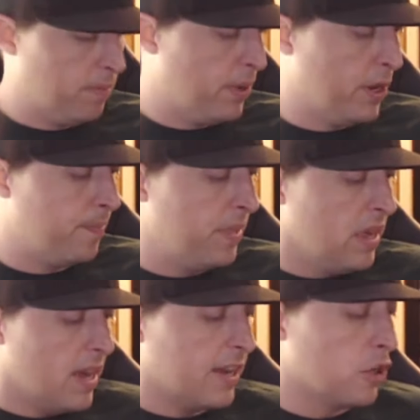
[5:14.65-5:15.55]
But
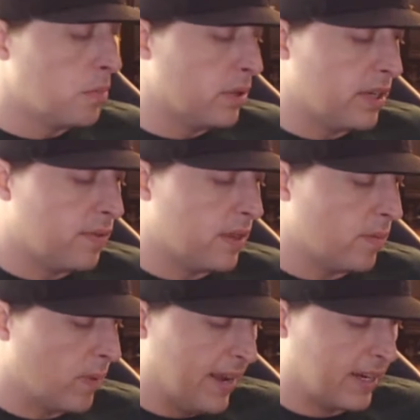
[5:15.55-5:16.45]
I do believe that
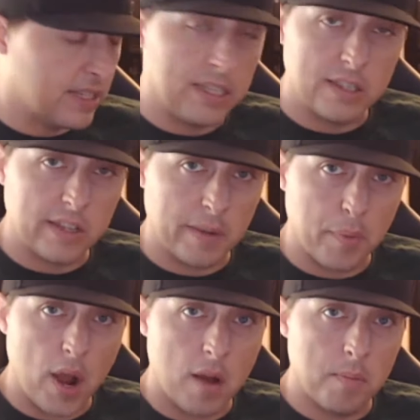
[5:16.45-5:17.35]
we're not going to see the same
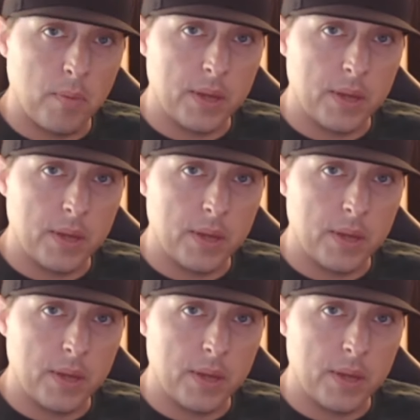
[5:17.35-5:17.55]
problem